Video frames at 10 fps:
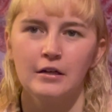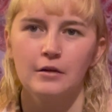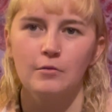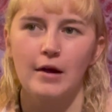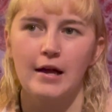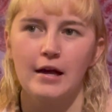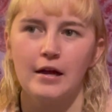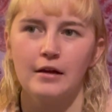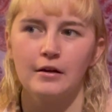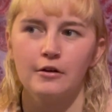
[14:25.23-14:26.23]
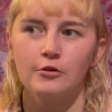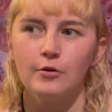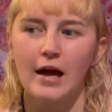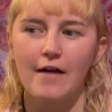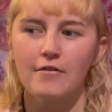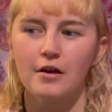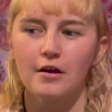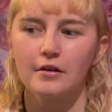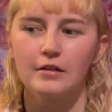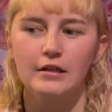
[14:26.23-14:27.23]
when you
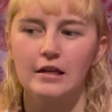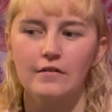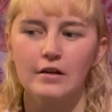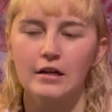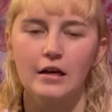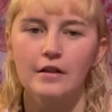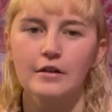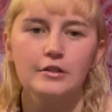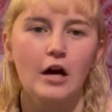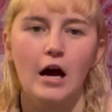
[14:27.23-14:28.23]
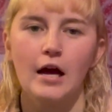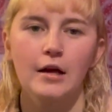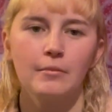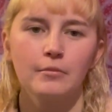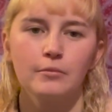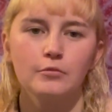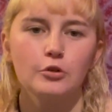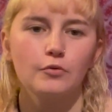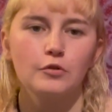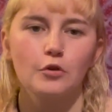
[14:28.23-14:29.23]
haven't given it the time
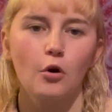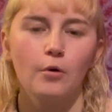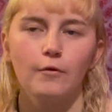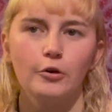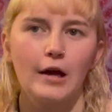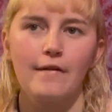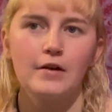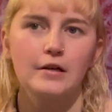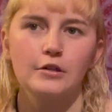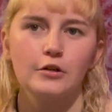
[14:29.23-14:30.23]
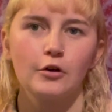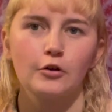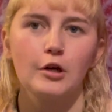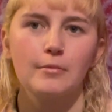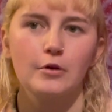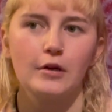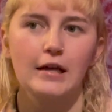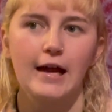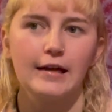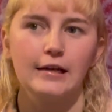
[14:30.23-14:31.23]
to resolve, or you haven't, you know,
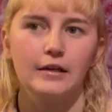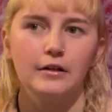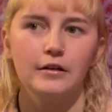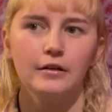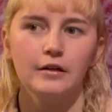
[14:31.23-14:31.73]
communicated.